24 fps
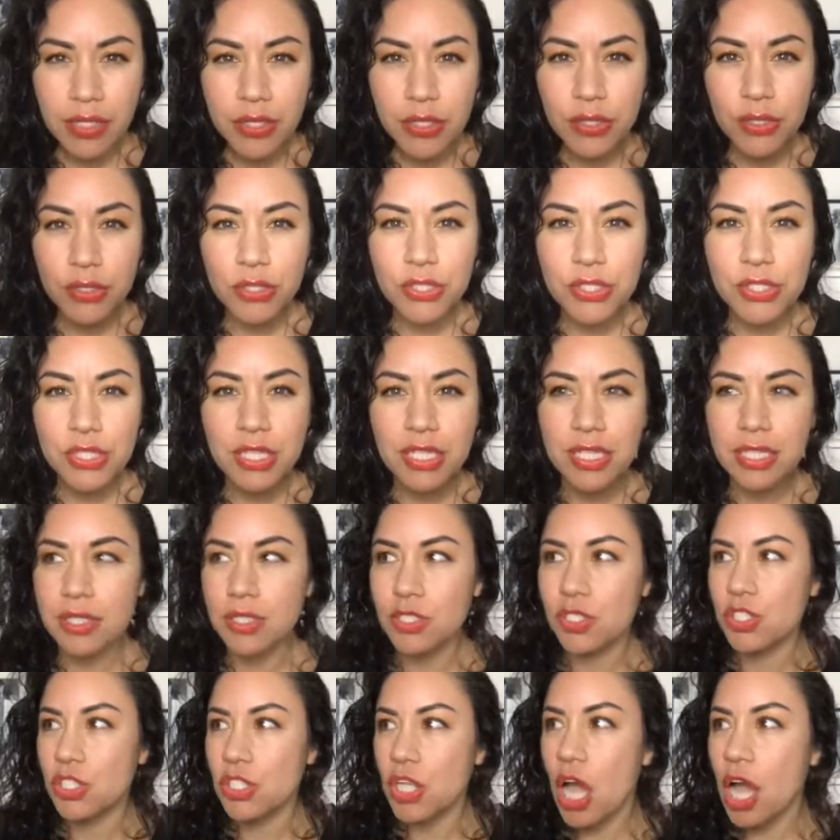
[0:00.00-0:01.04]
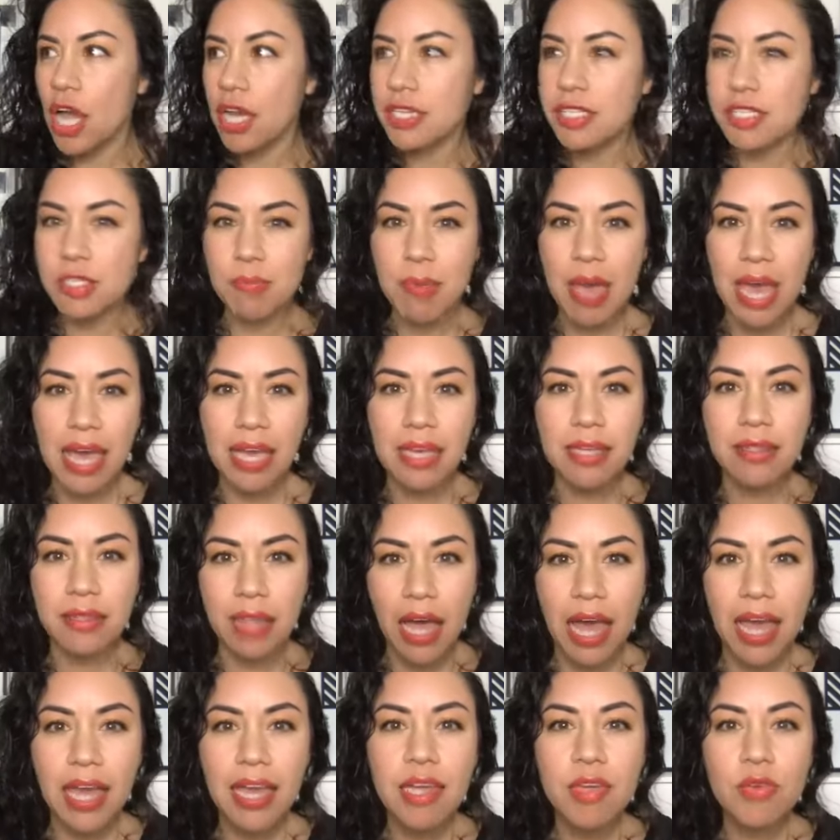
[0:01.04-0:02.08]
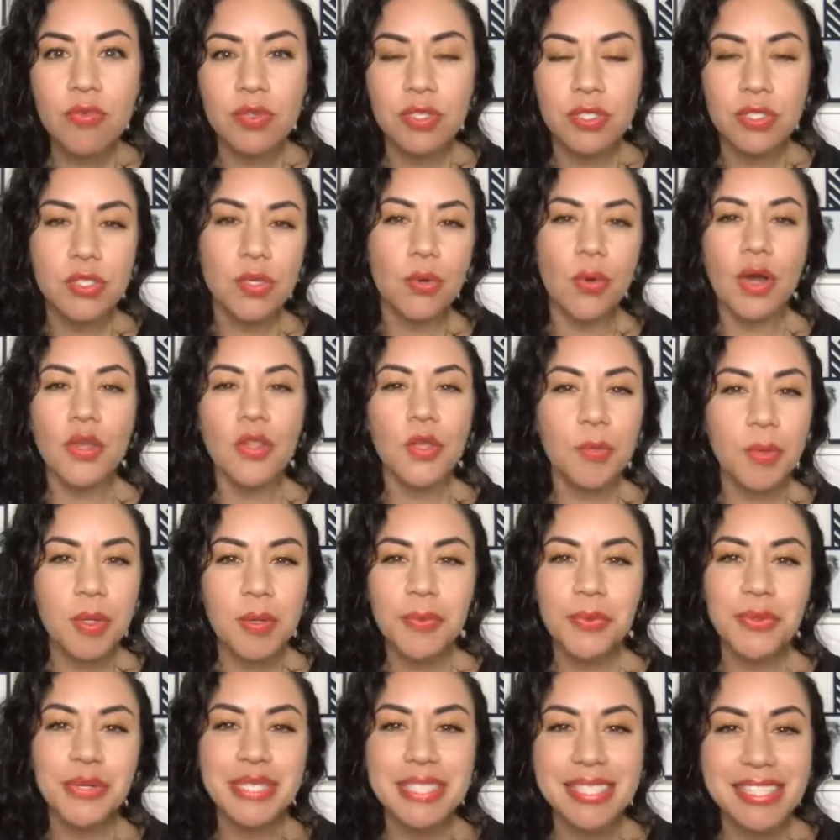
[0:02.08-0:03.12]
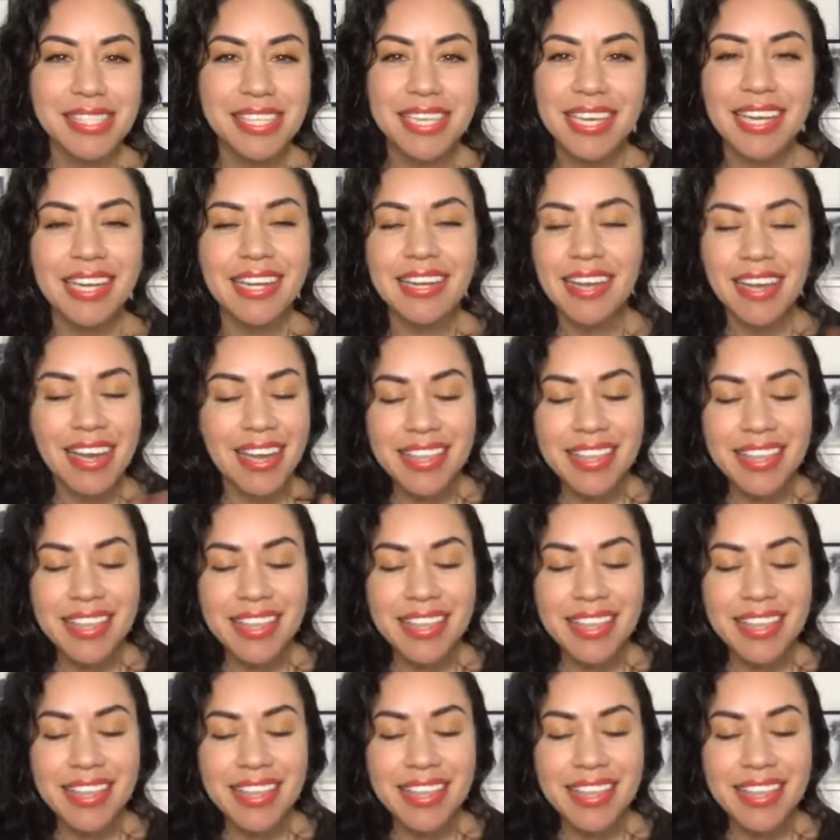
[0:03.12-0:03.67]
So you're just gonna talk smack live and so other people can see it?